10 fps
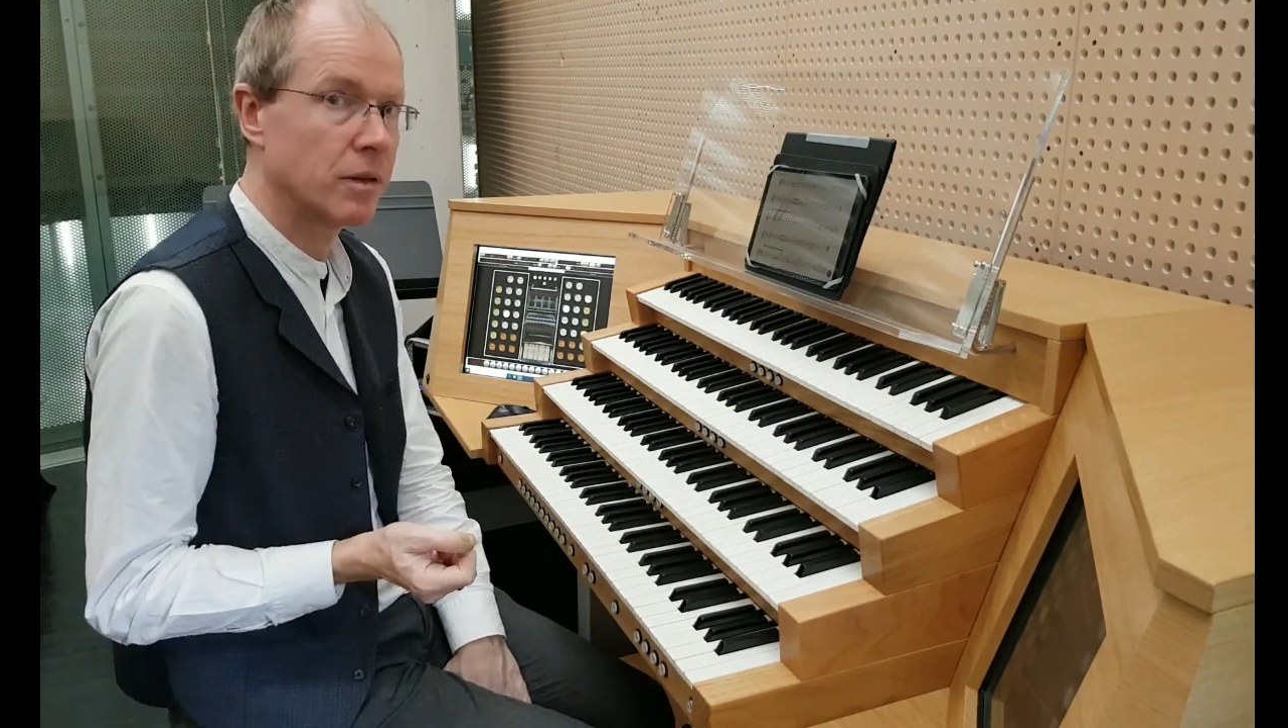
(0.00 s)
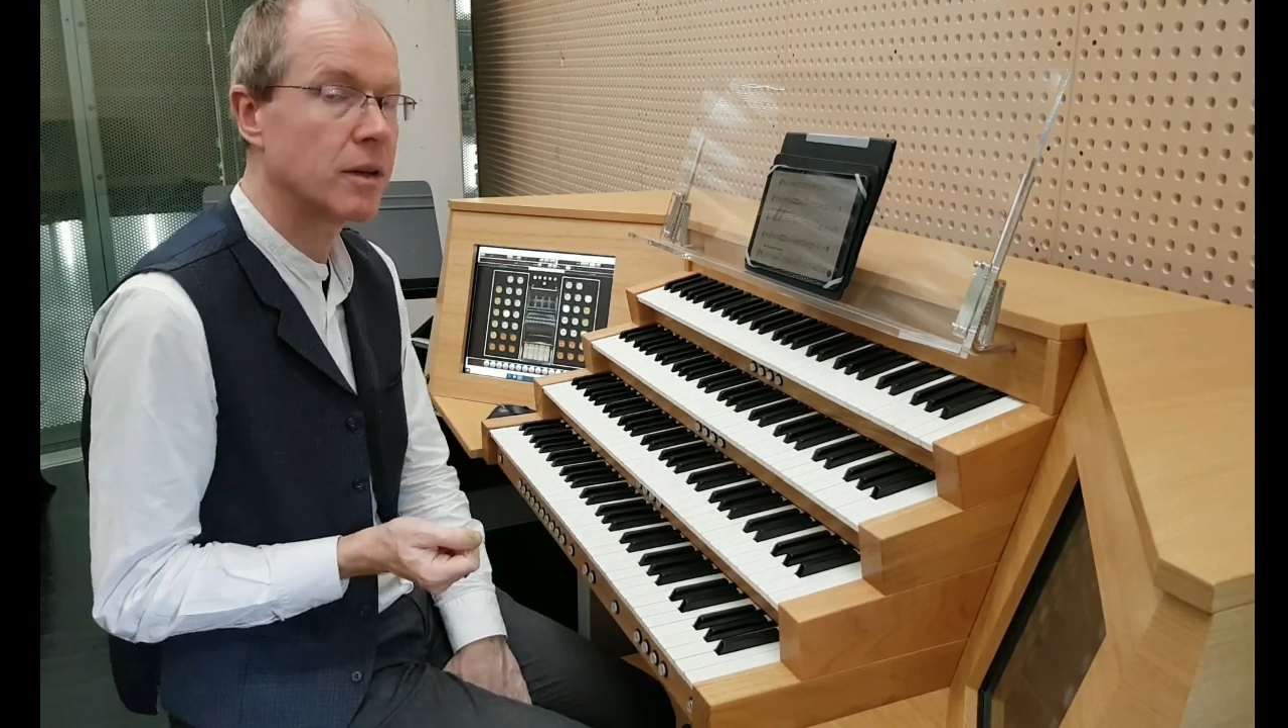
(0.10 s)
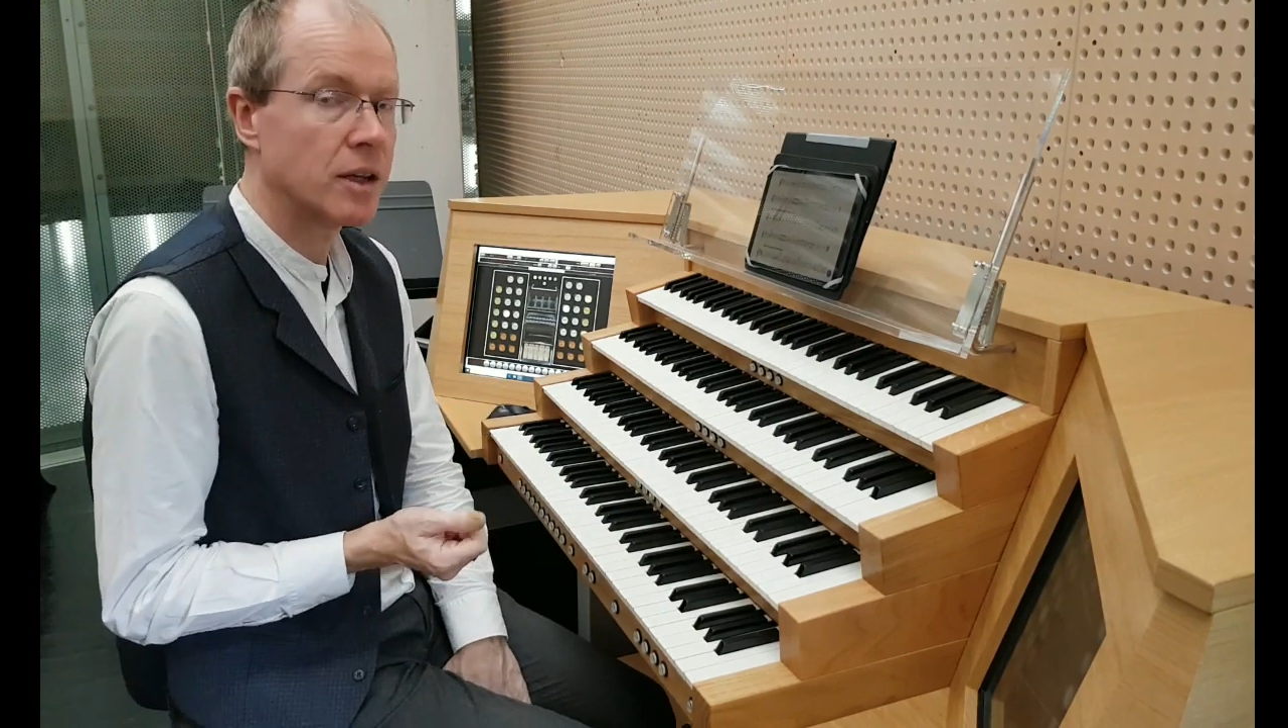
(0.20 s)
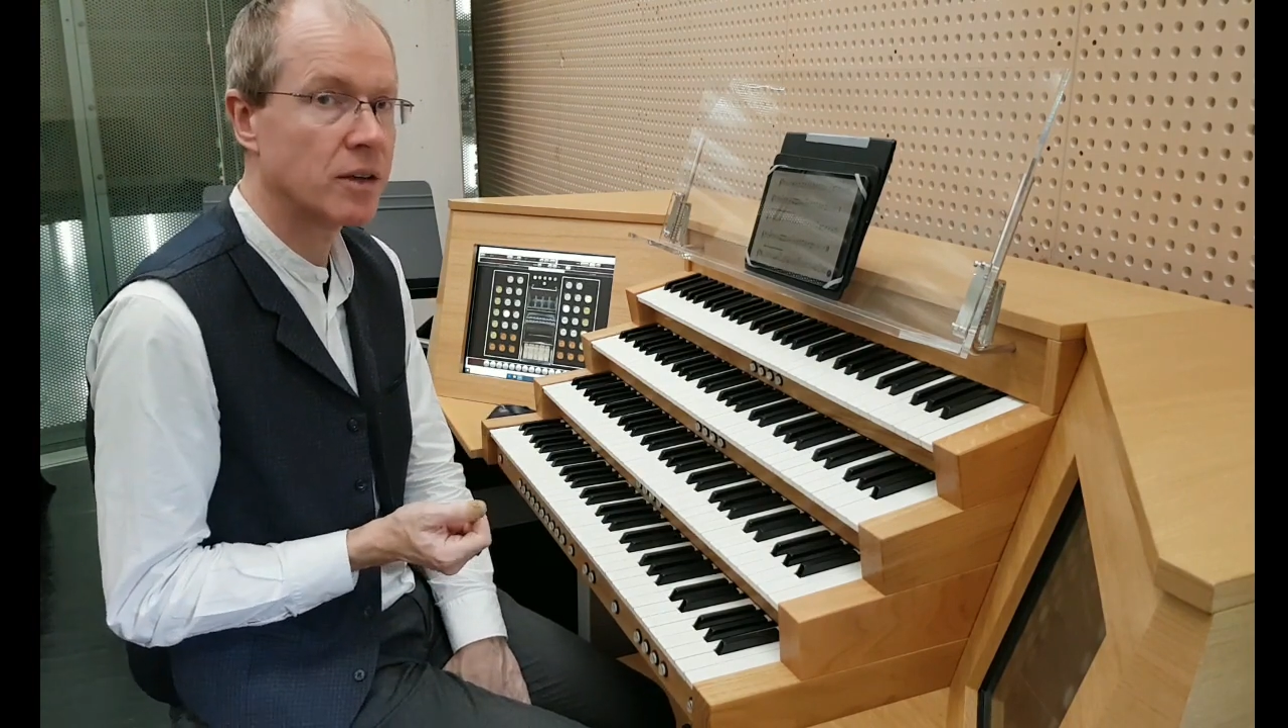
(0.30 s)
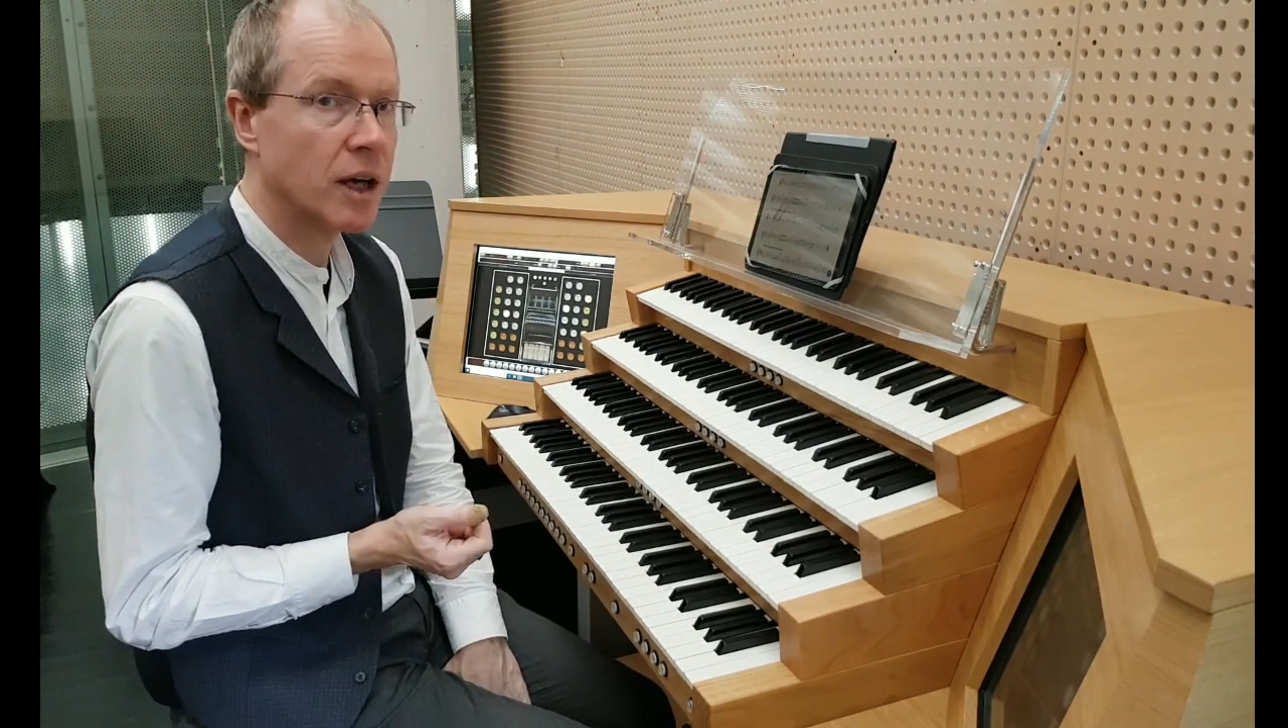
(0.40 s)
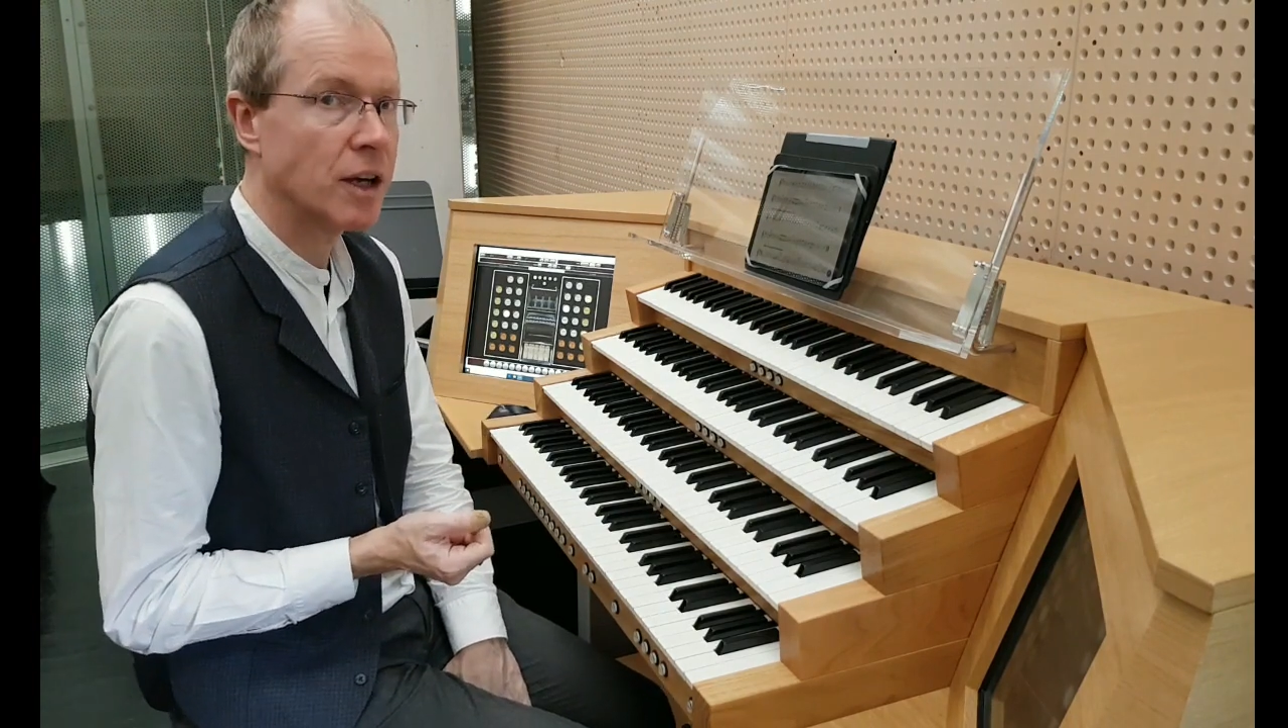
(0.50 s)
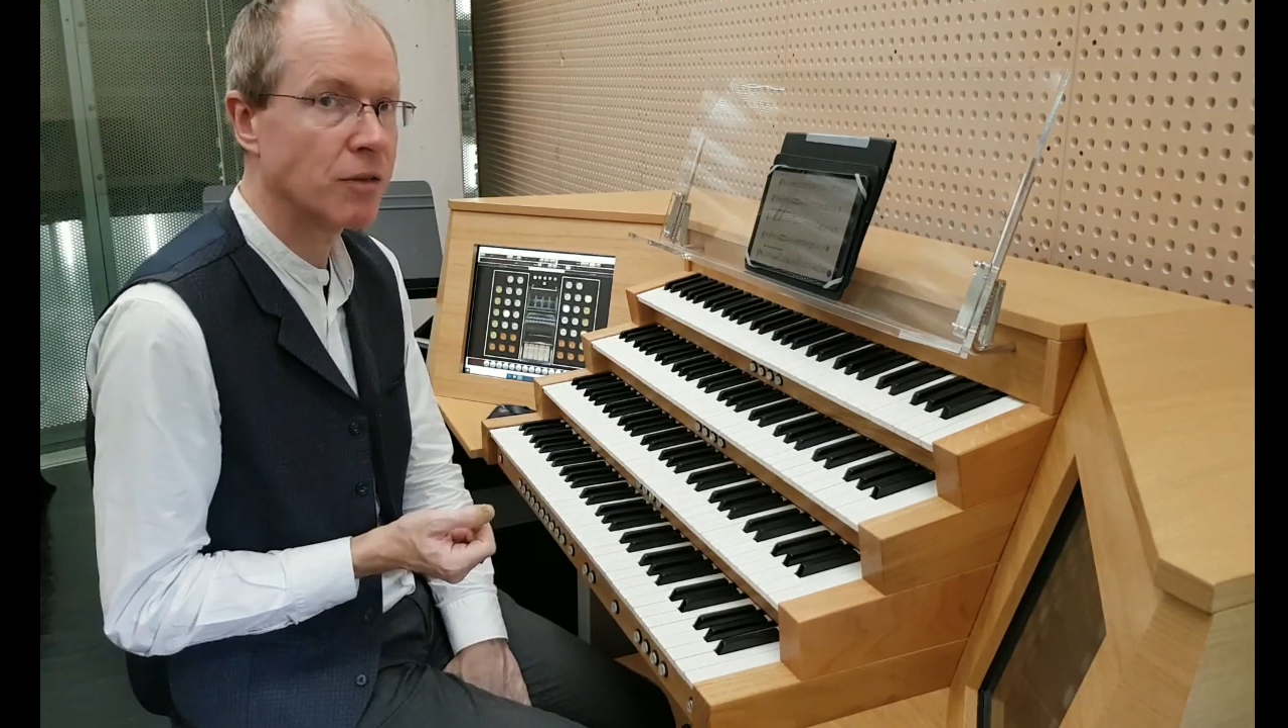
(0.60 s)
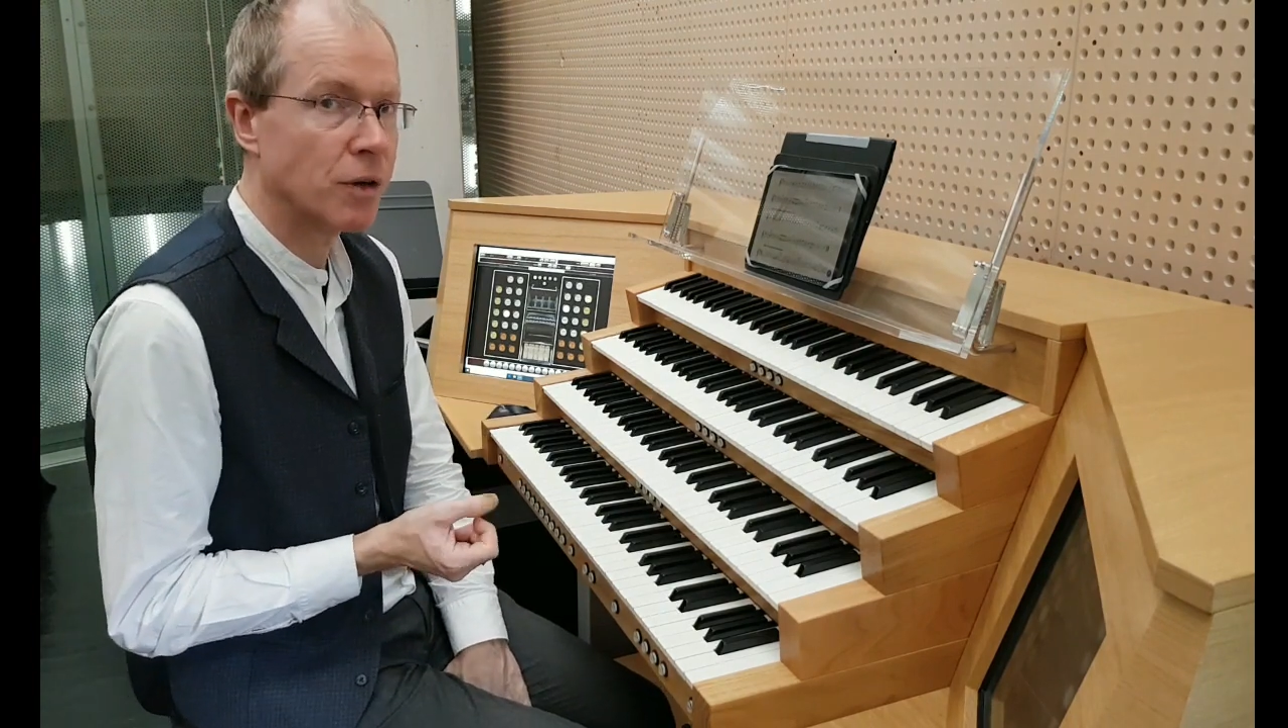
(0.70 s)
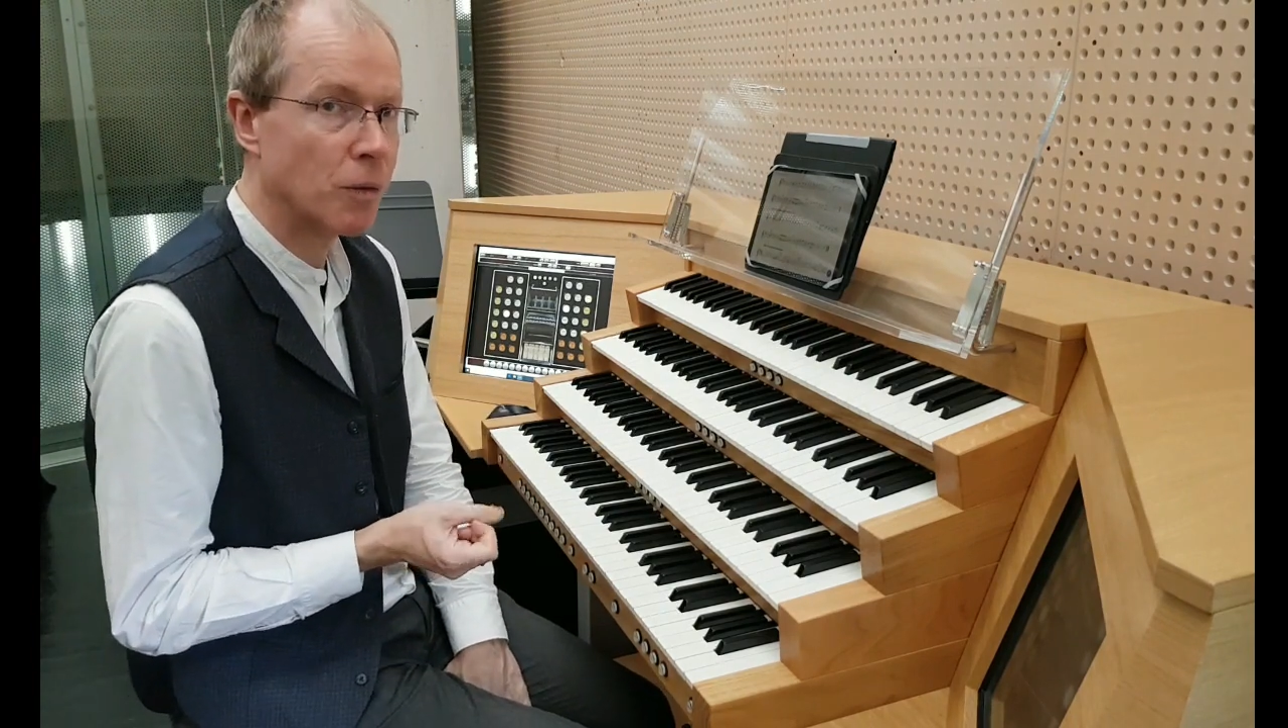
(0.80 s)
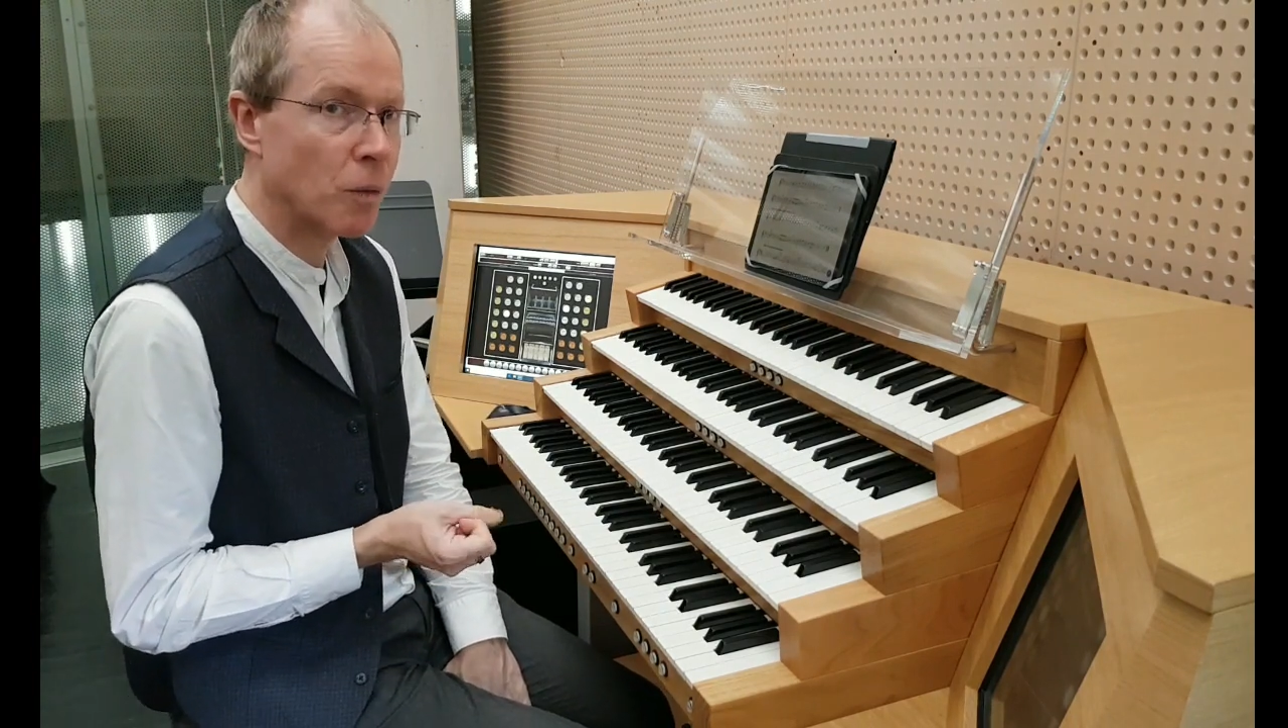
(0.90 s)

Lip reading: this kind of